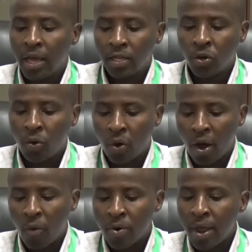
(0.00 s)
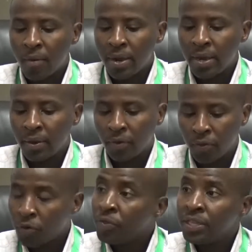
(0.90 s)
So we
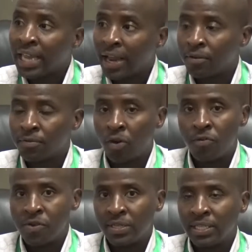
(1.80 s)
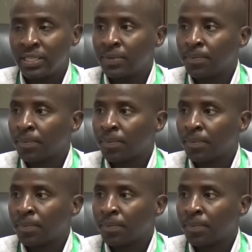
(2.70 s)
through these kind of conferences,